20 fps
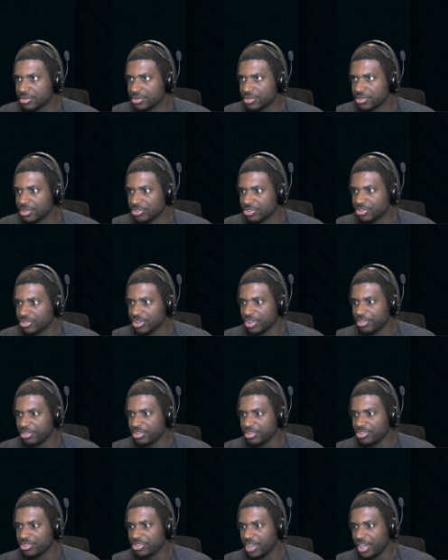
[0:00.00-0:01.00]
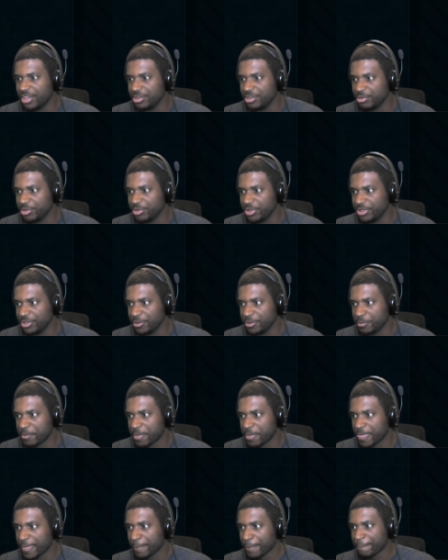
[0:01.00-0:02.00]
this item here,
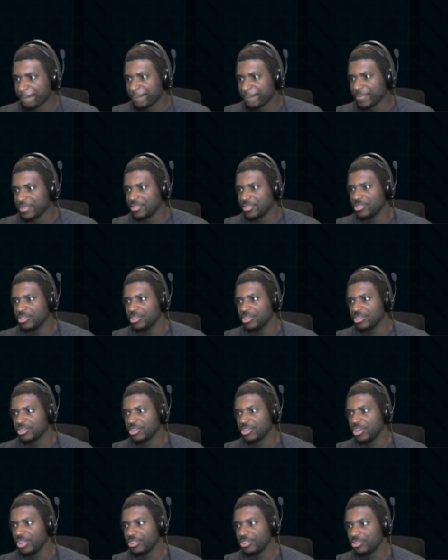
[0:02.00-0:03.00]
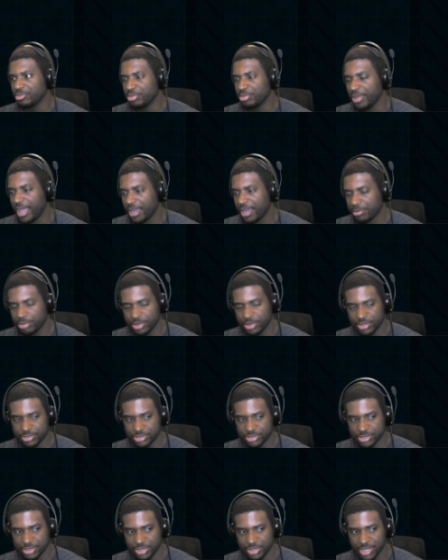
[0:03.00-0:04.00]
the Cutlass Black
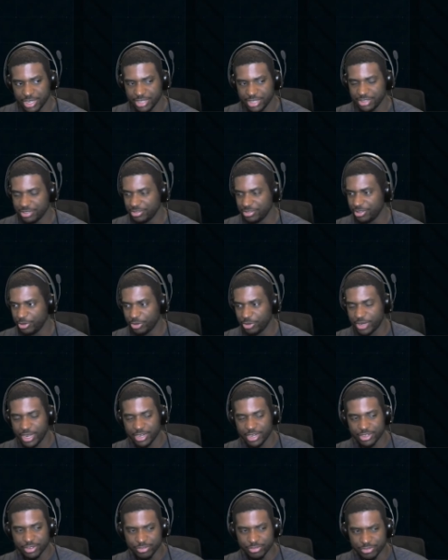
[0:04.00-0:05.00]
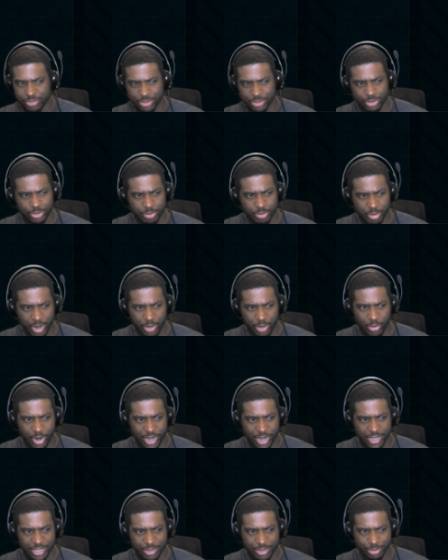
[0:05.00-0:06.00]
plushie, and they were kind of confused by
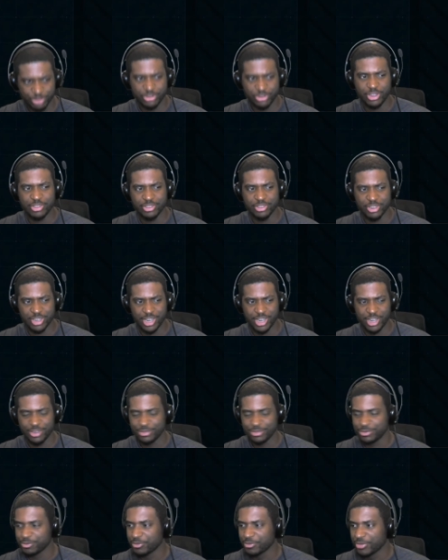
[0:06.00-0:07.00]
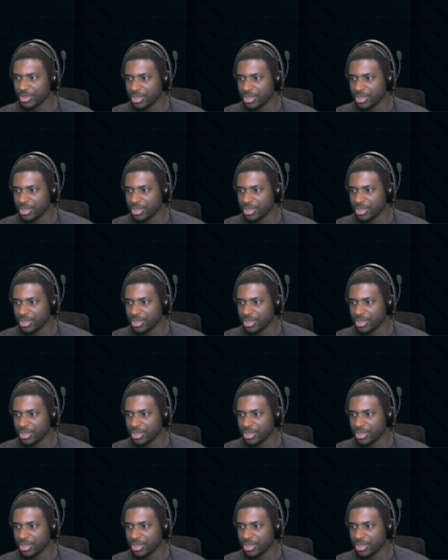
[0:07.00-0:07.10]
why it was on their account.